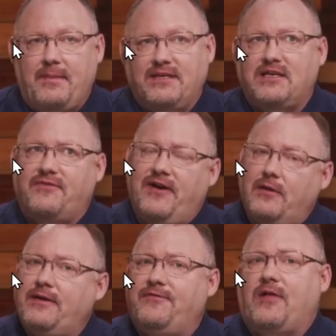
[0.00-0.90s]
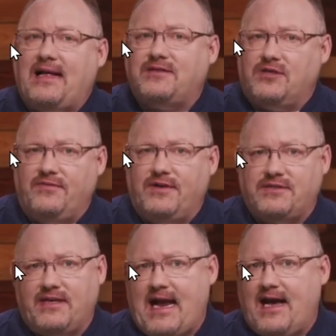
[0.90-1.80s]
It's a fairly flat
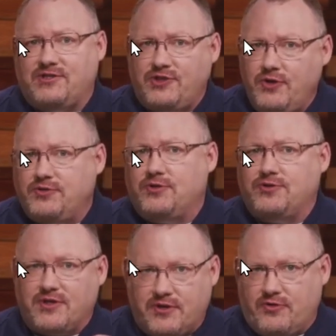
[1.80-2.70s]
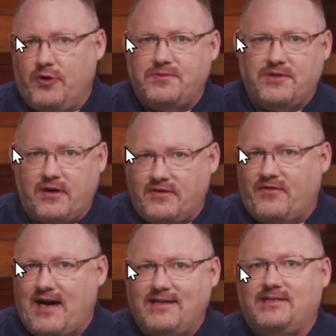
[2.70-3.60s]
service. It has users and groups and our
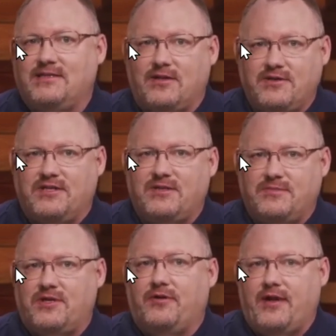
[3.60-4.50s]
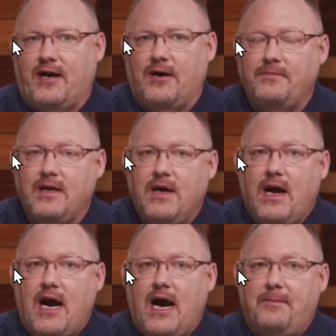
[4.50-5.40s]
devices and our systems that are there.
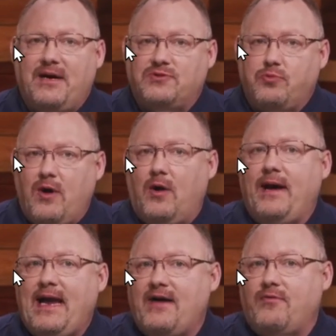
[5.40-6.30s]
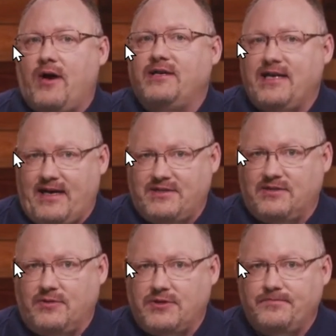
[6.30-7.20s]
But it's where we have our identity
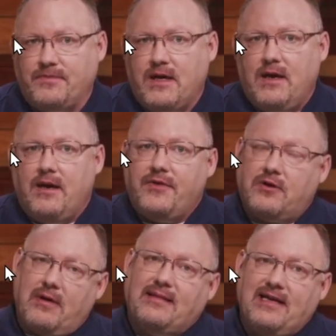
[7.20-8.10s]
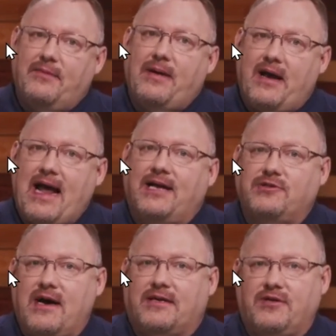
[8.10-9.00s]
solution. The great thing about
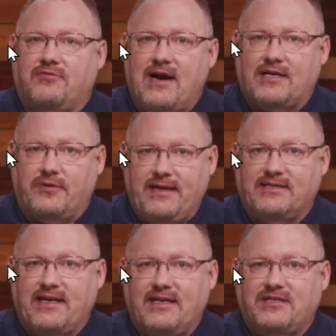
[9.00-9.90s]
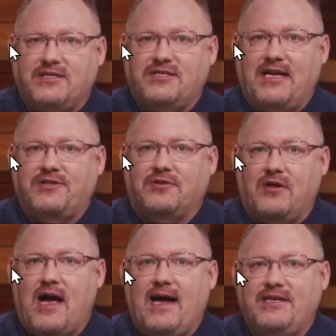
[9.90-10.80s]
Azure Active Directory is that it's a
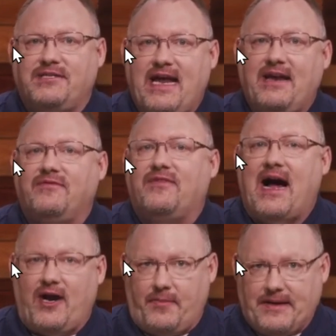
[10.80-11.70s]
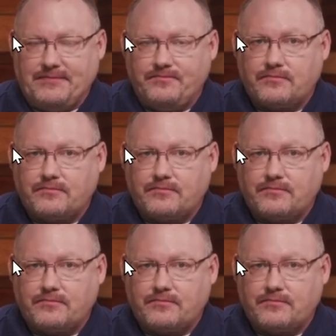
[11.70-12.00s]
centralized environment.